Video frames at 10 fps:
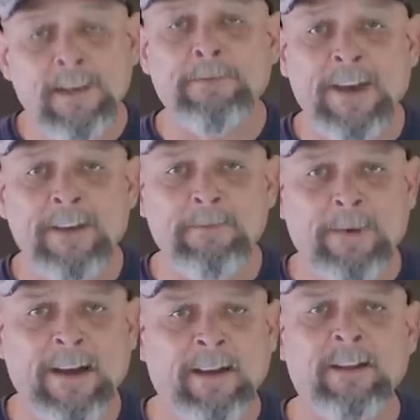If I can
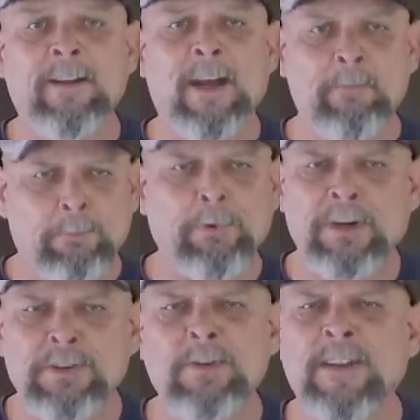find it, I'm
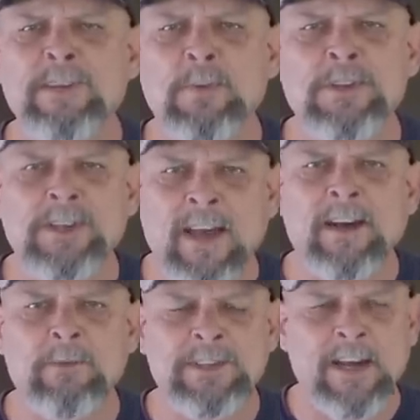pretty sure that's where she
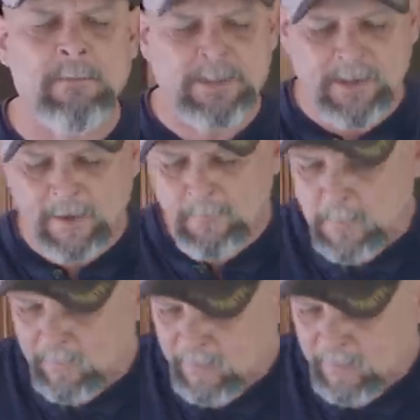got it was Amazon.